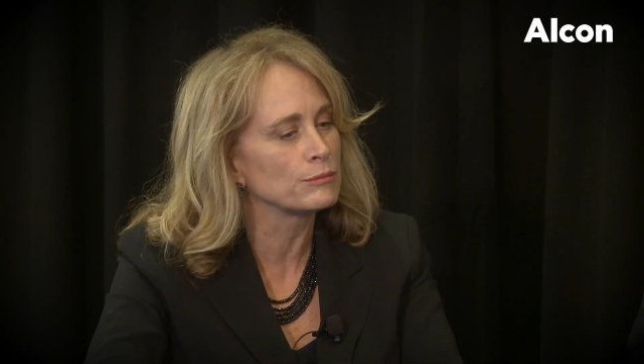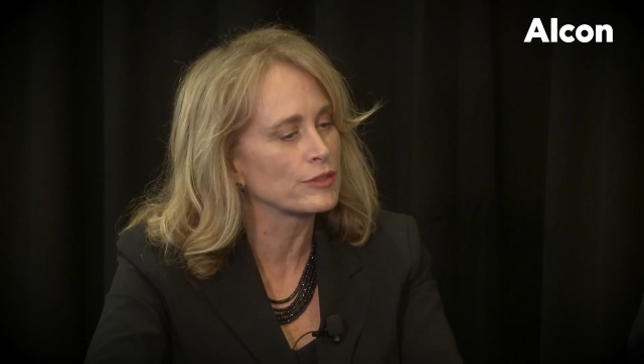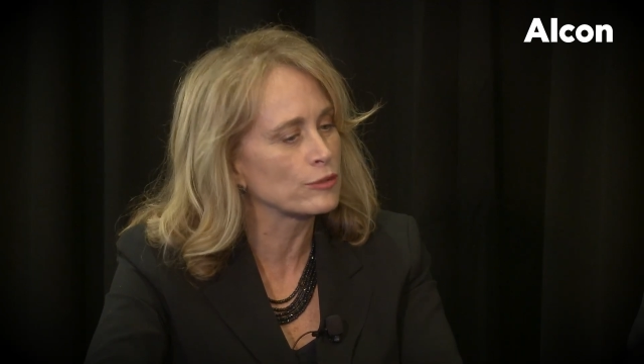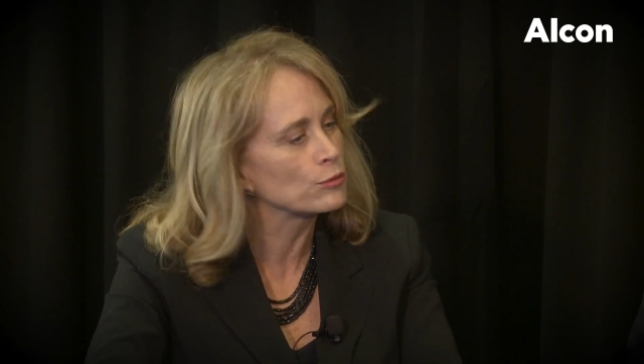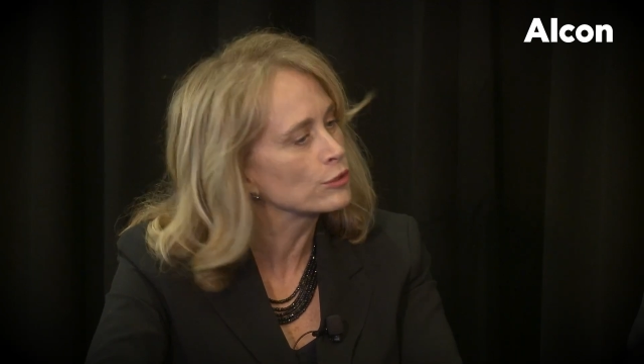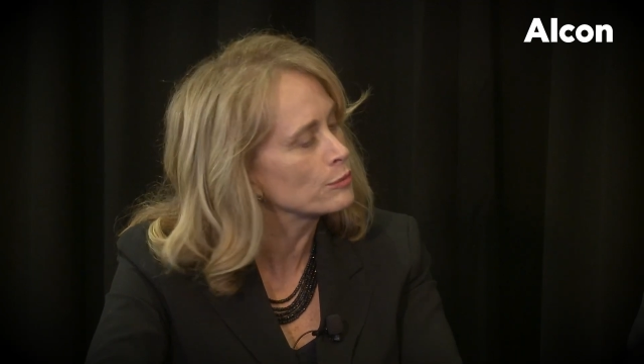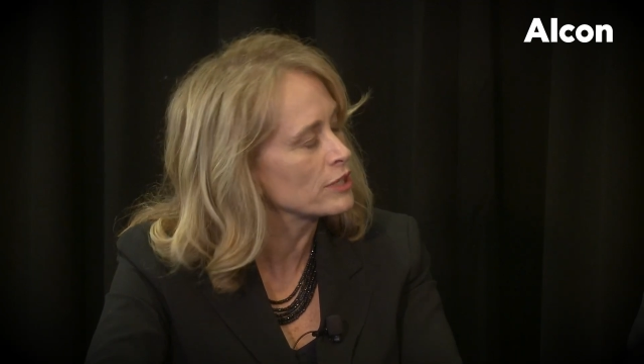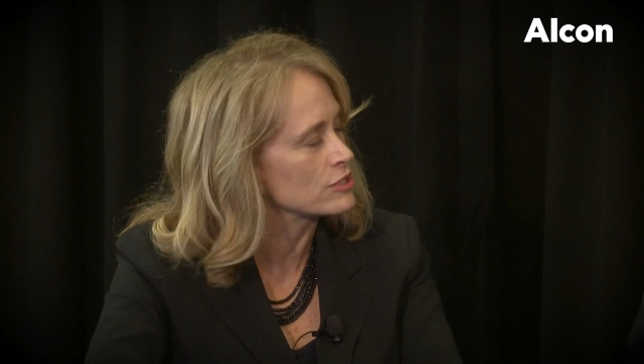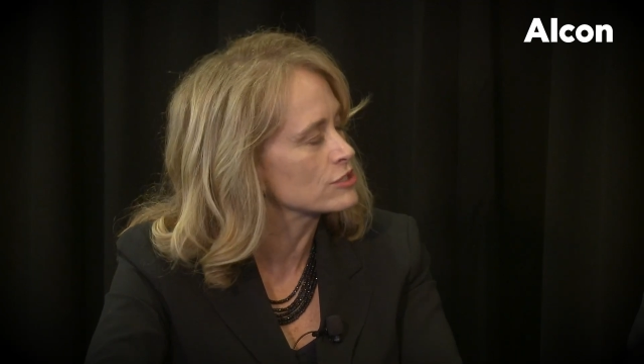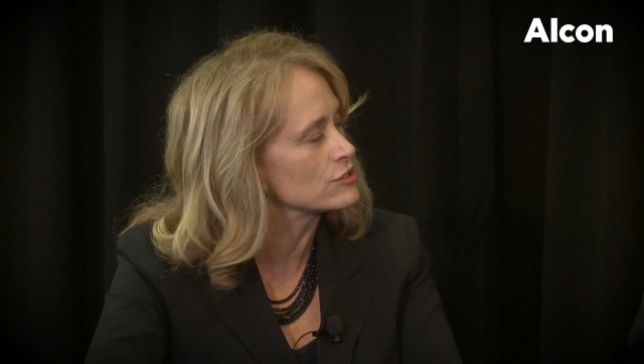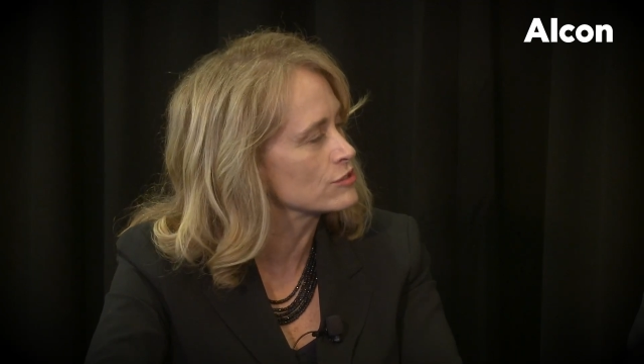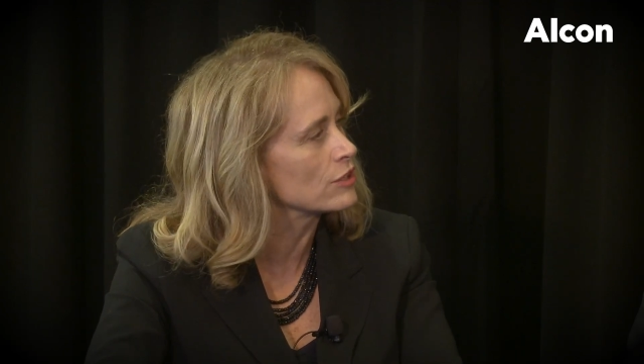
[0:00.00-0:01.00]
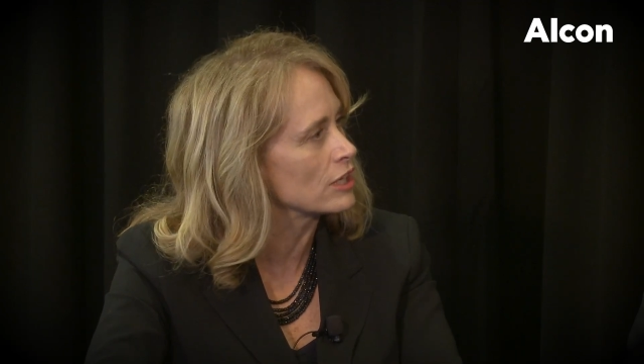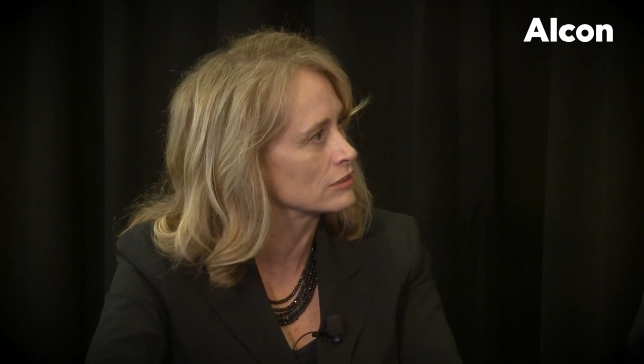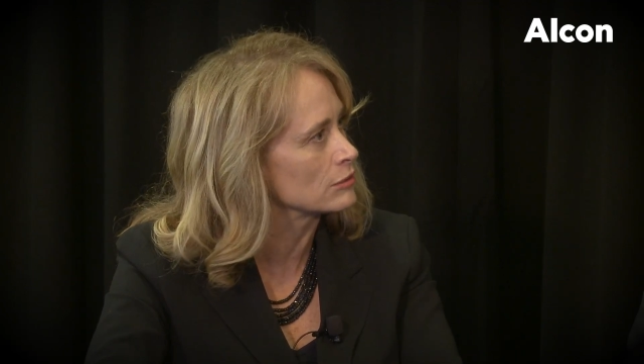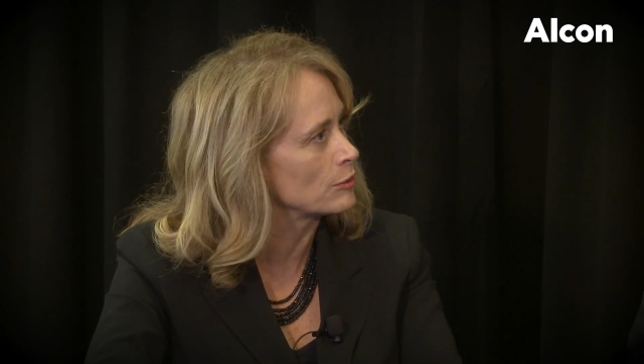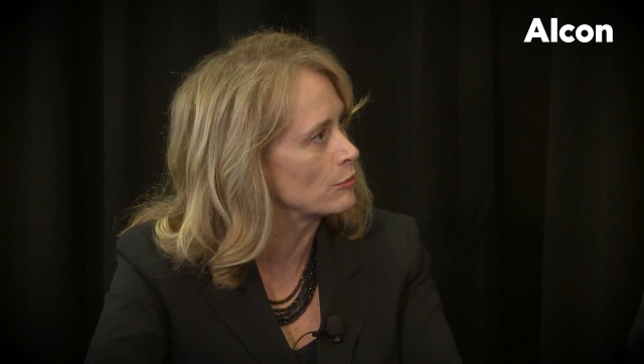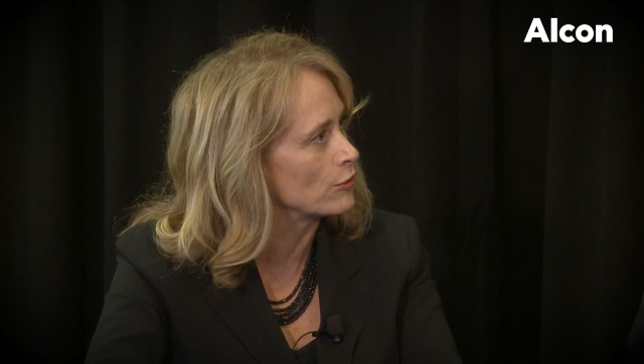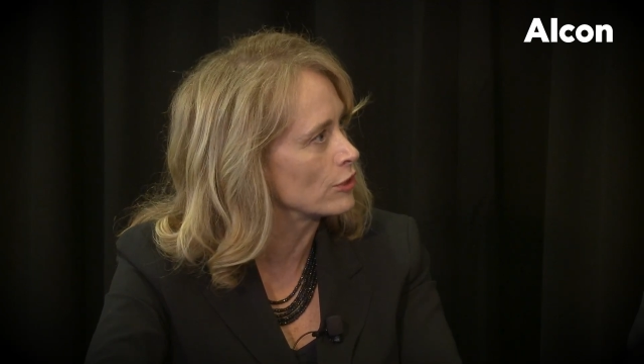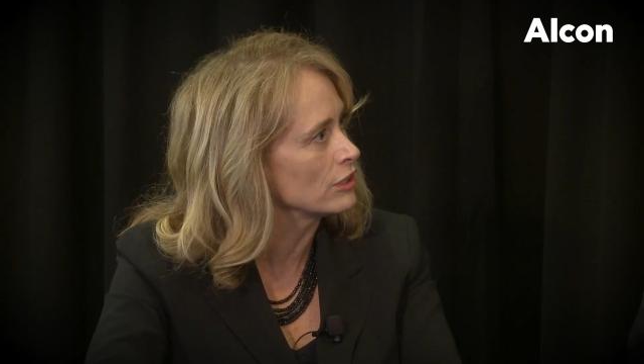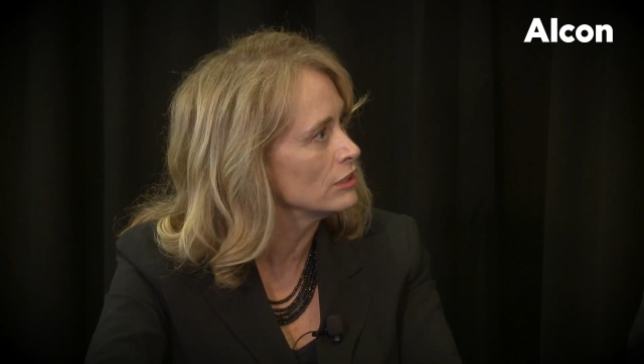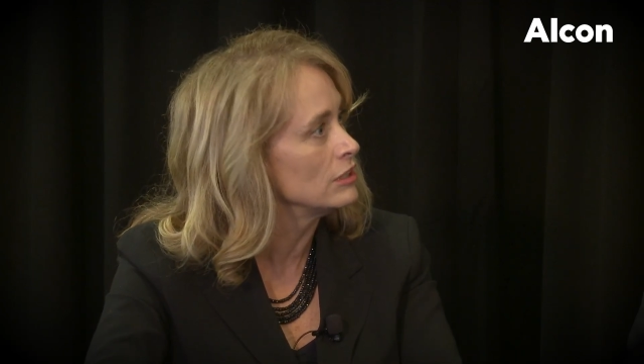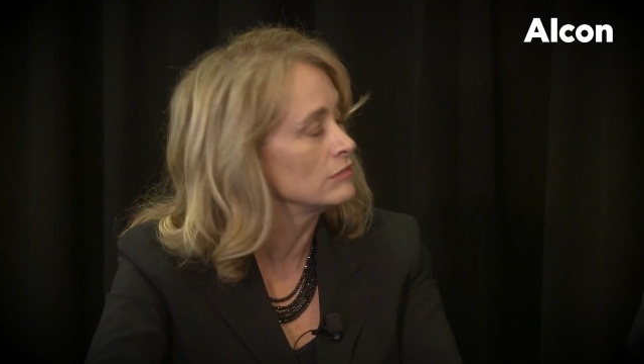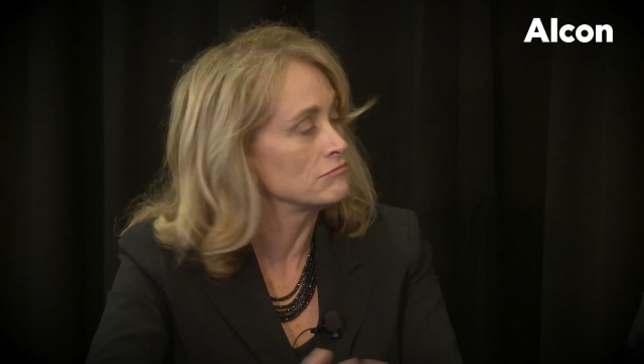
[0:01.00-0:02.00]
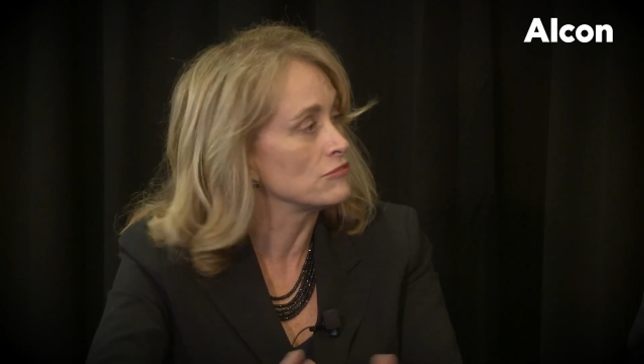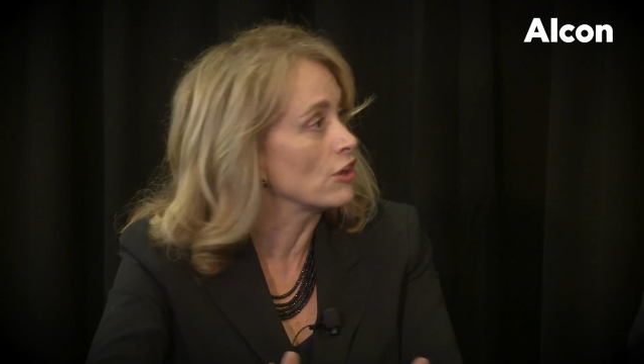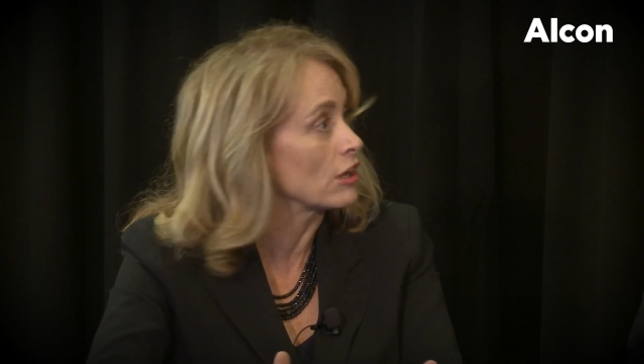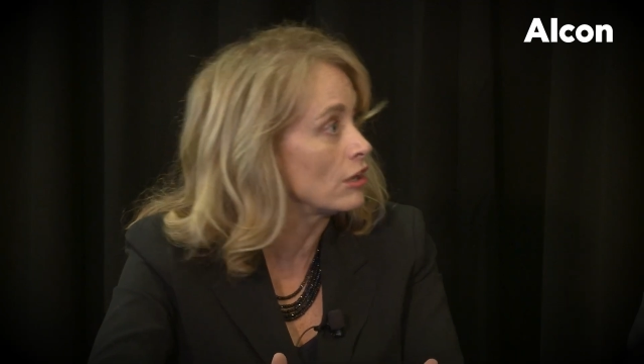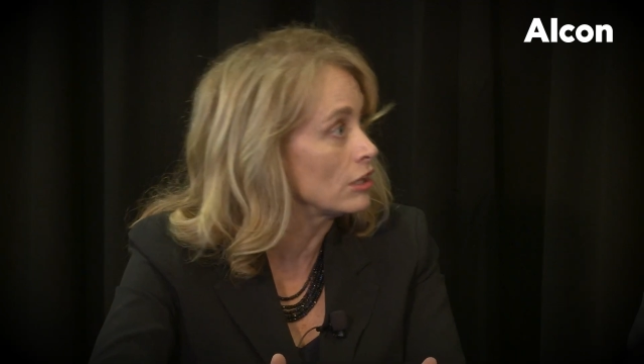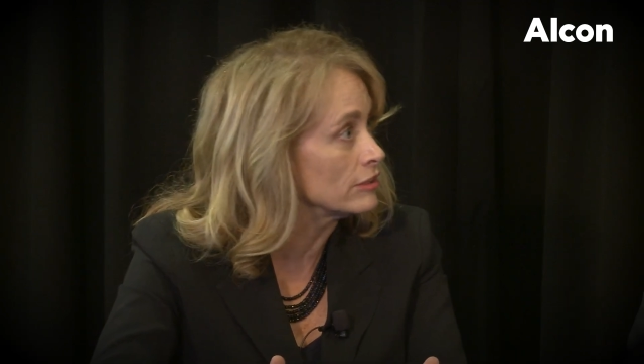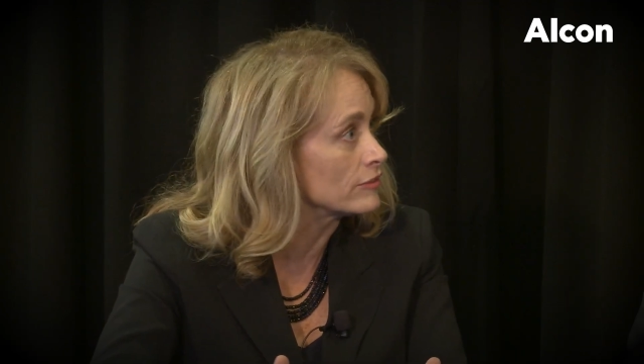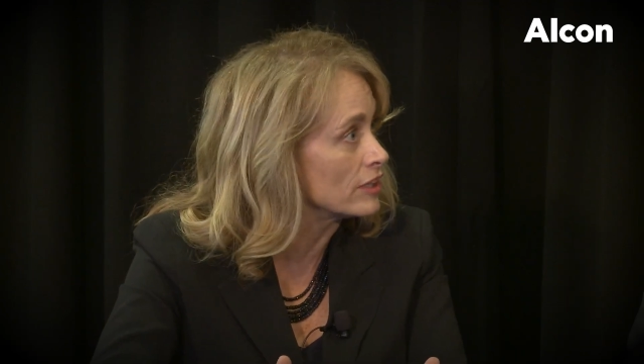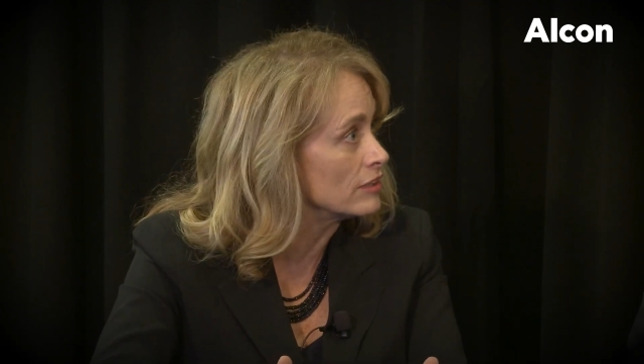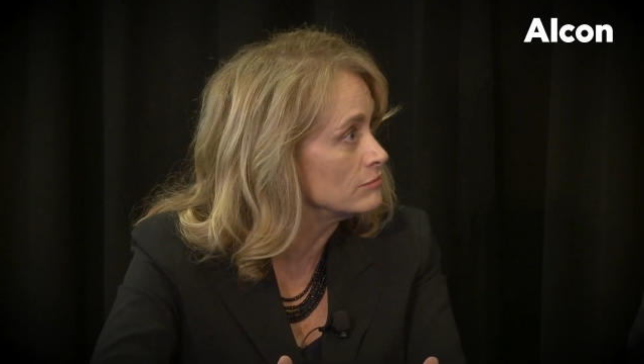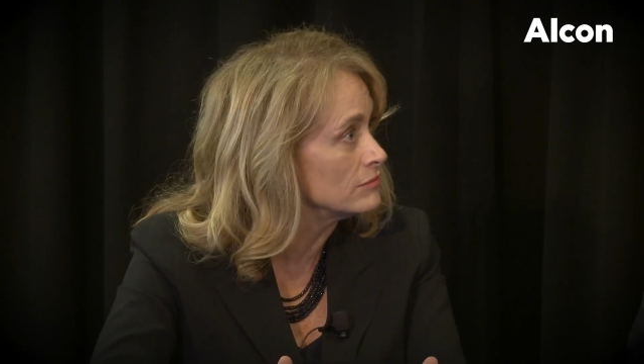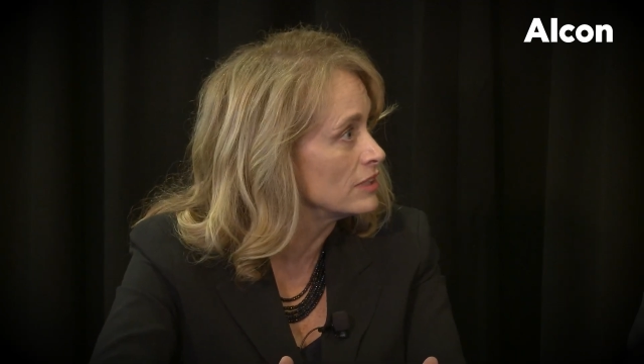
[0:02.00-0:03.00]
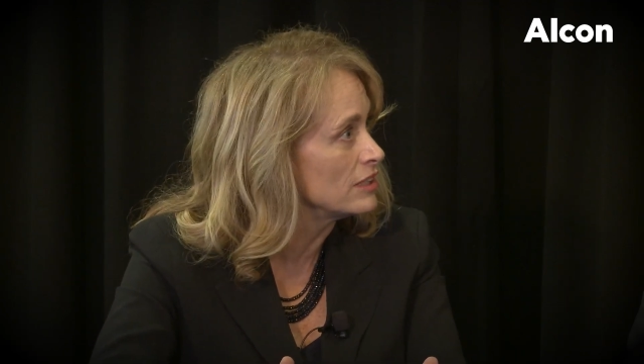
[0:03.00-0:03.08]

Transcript: there were patients who got a little bit more, not all of them.